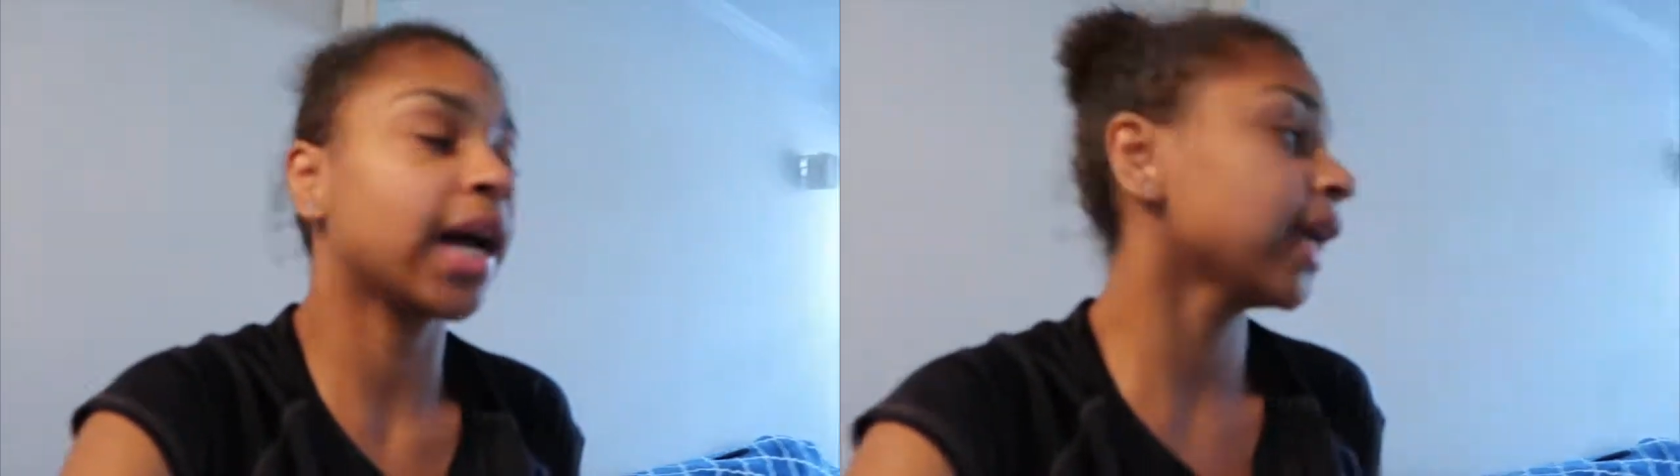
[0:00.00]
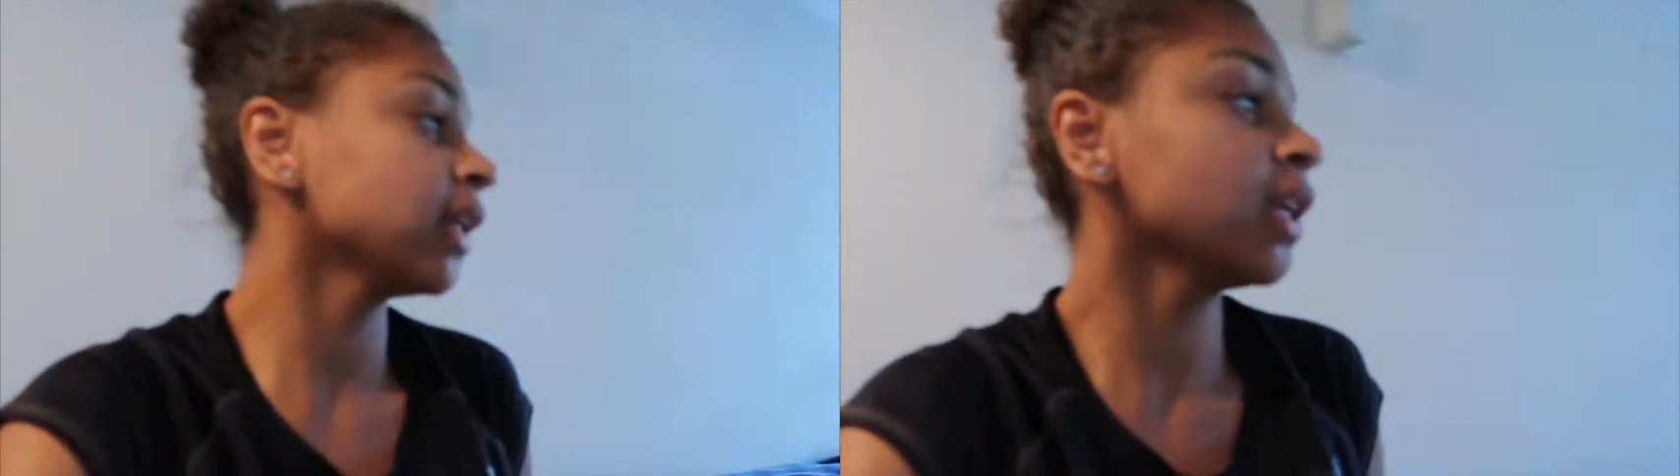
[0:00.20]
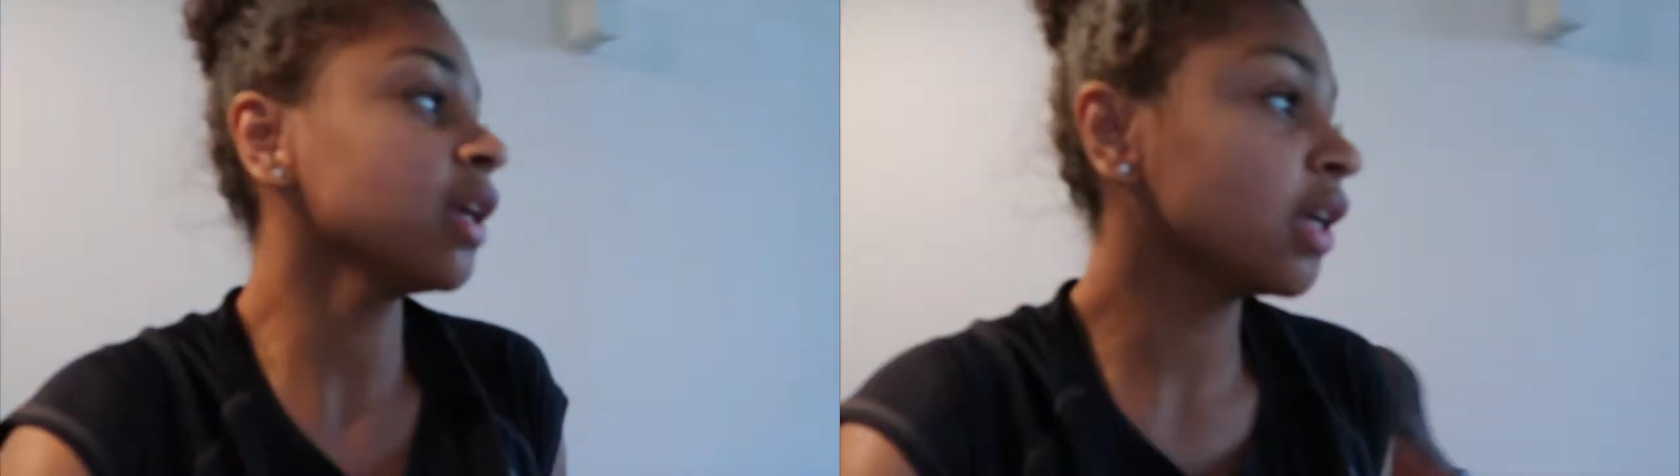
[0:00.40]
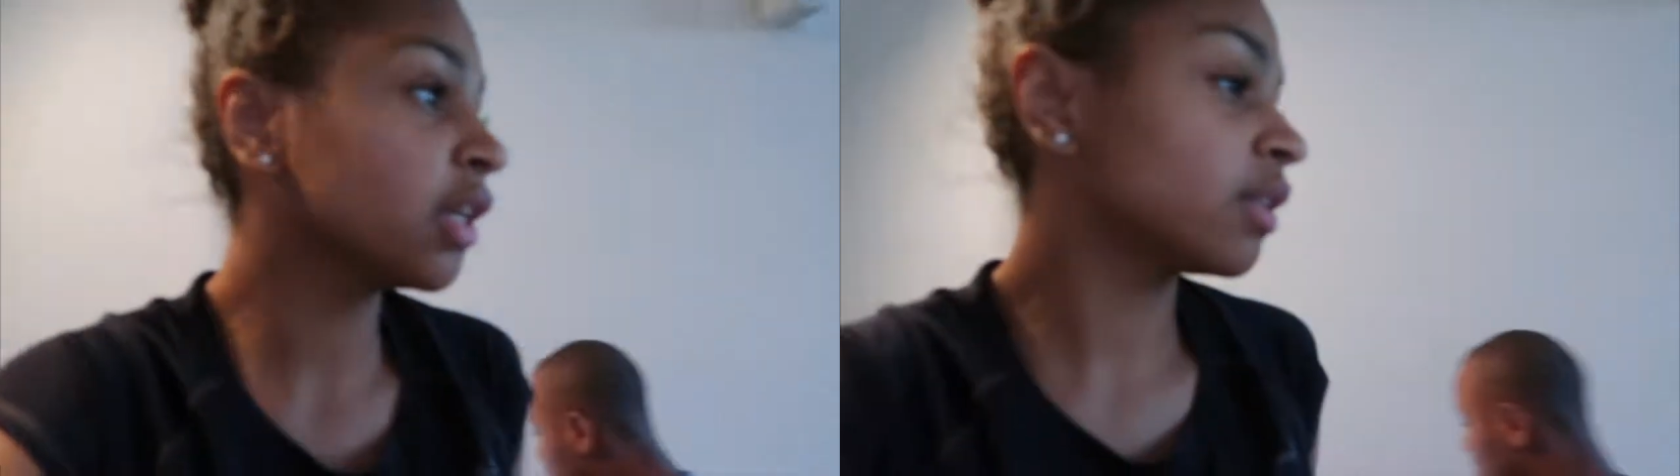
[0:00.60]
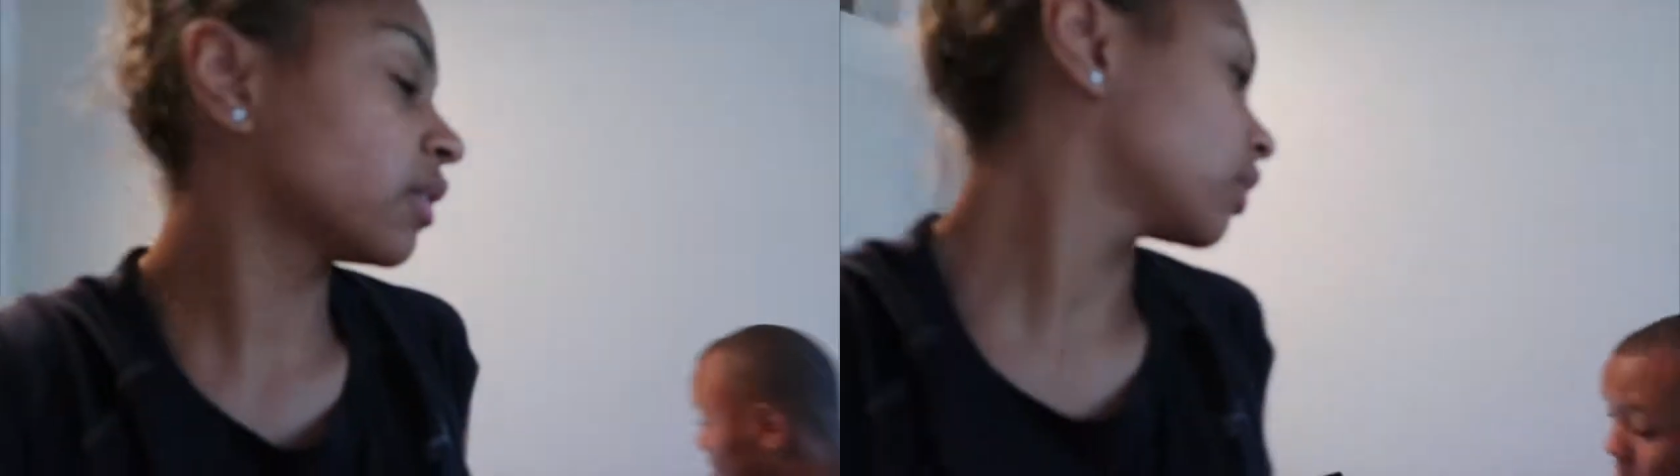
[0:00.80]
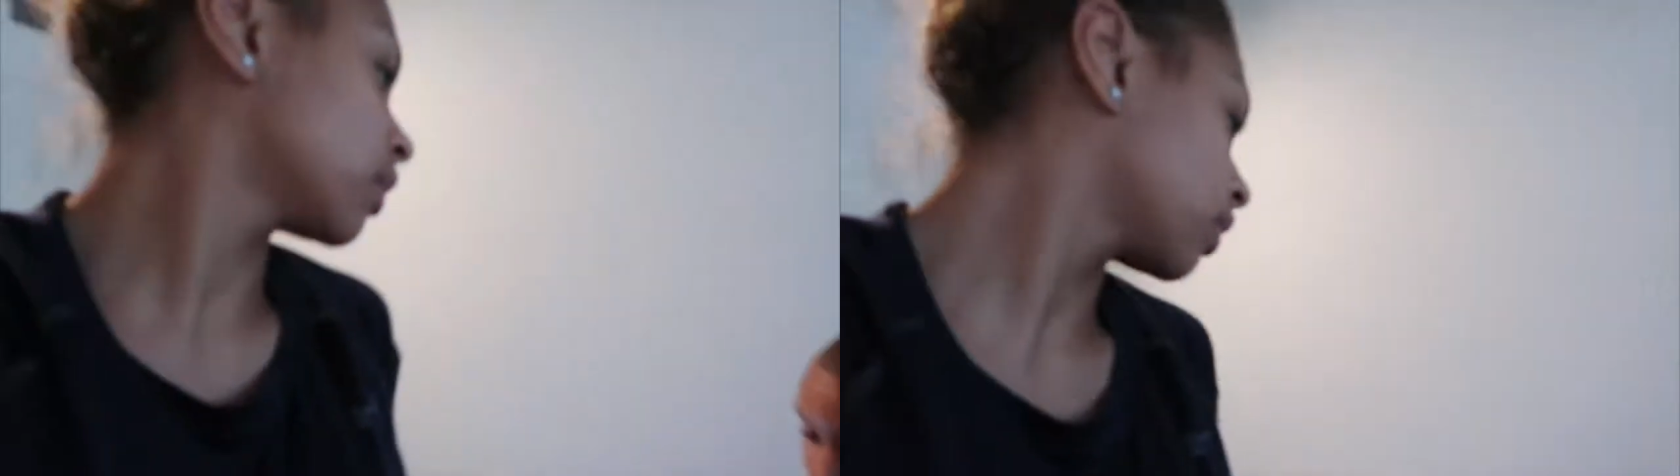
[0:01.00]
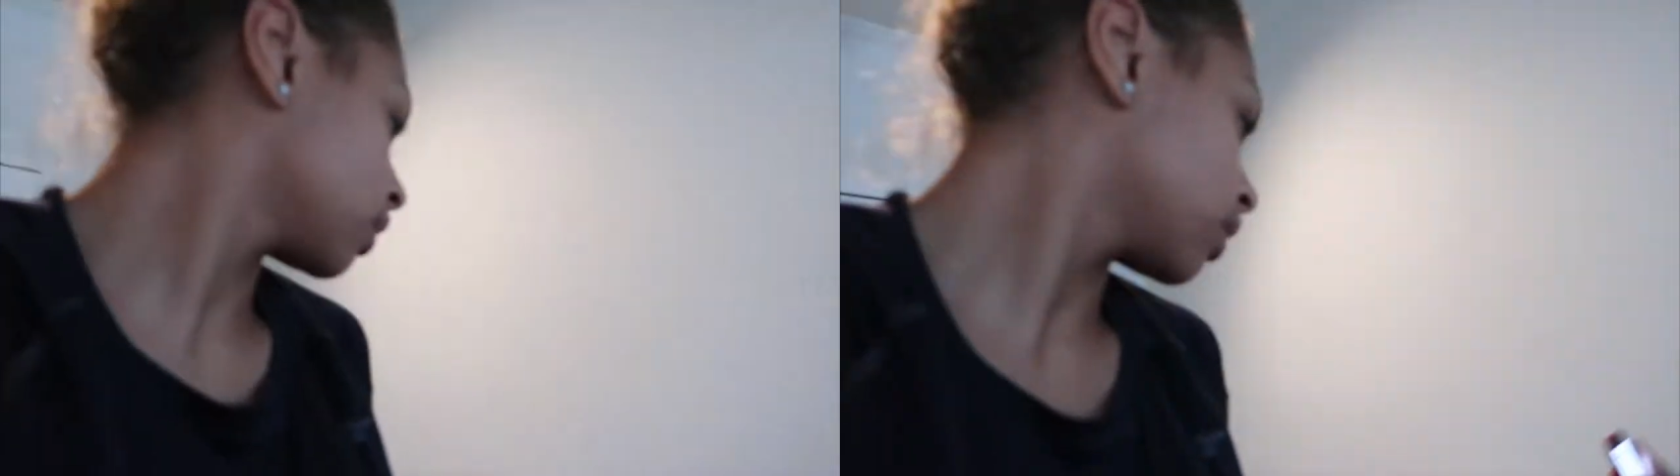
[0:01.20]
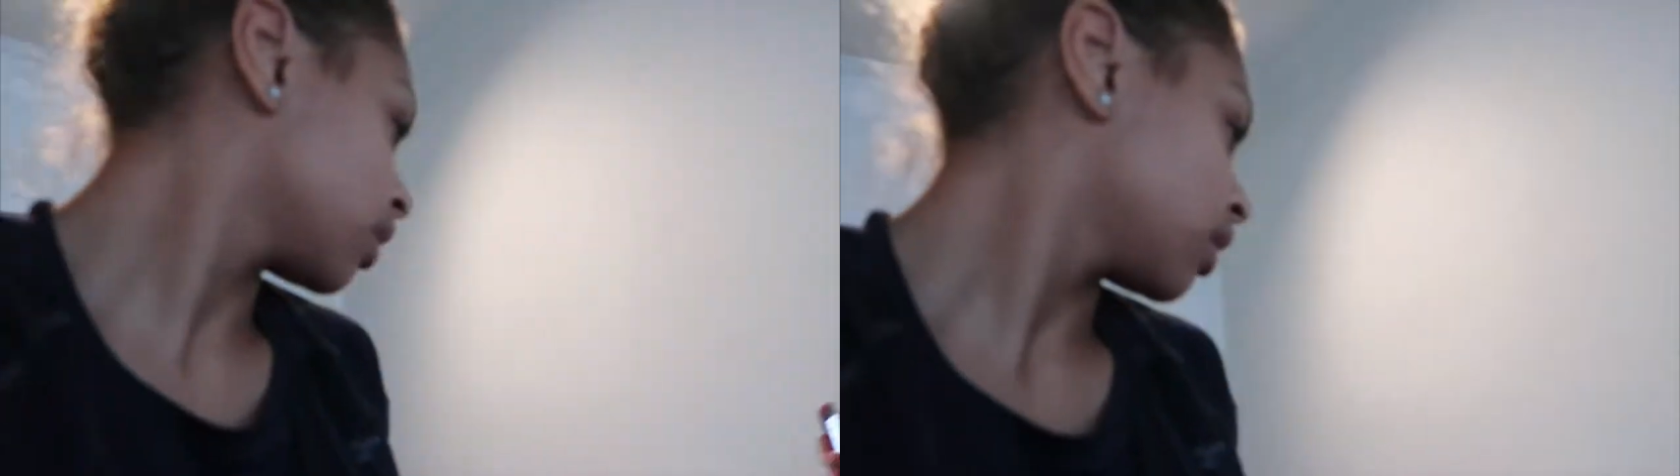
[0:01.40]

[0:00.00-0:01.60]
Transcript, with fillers: I need... This is uploading.